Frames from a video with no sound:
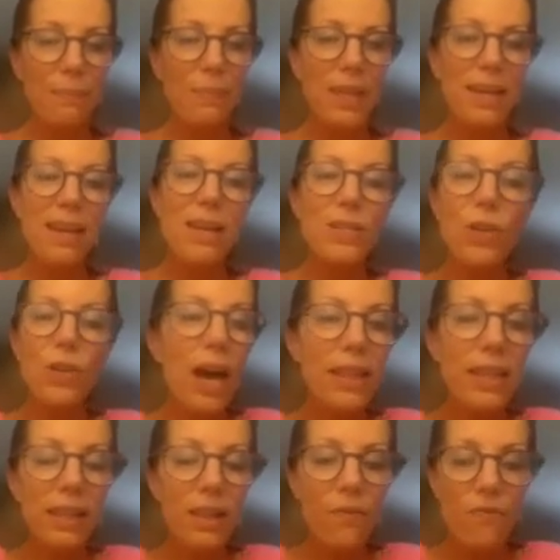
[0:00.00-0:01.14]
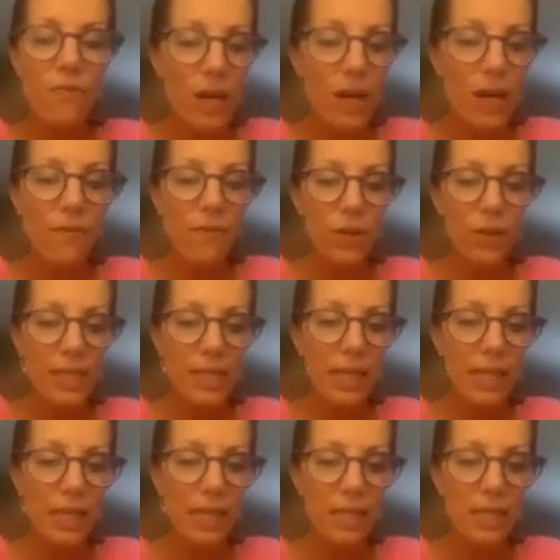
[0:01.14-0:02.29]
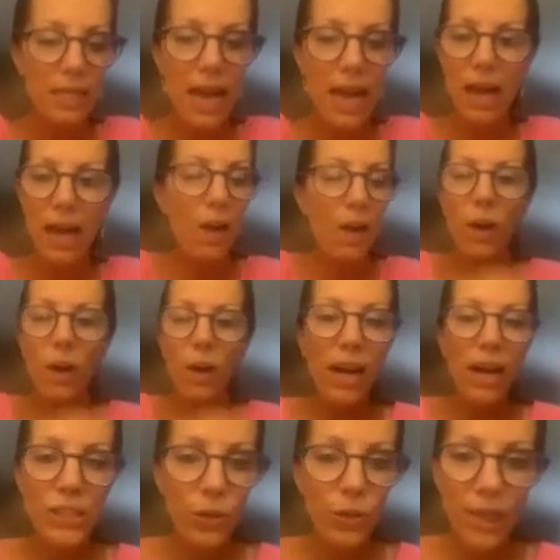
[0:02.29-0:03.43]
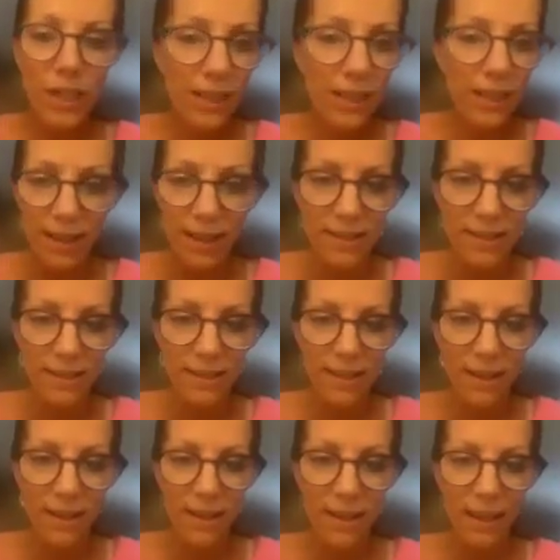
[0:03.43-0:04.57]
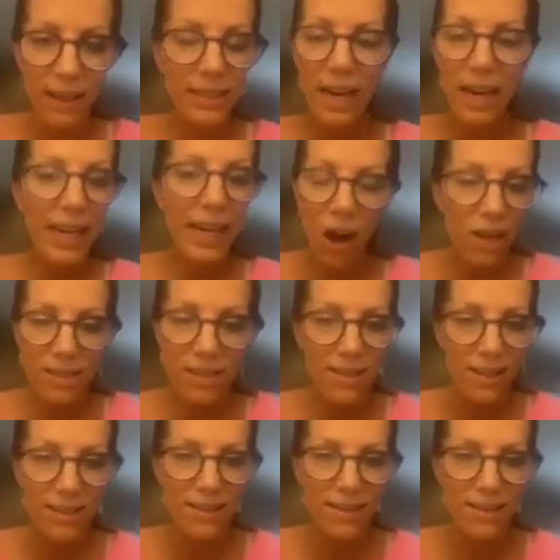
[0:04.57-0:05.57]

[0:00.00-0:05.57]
So I think the very first thing is, what did I do to get this? Like, did I cause this?